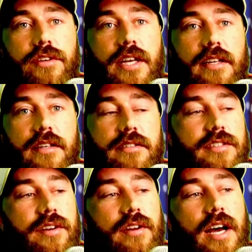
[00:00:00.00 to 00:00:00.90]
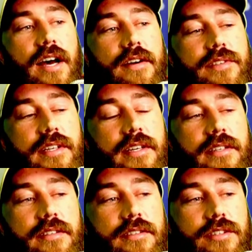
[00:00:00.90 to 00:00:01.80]
get- so after
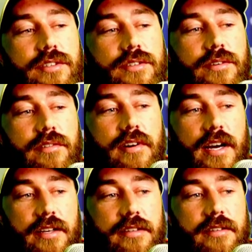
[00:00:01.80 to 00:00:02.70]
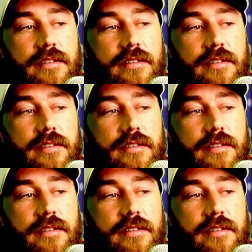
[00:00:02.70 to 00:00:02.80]
you do a run,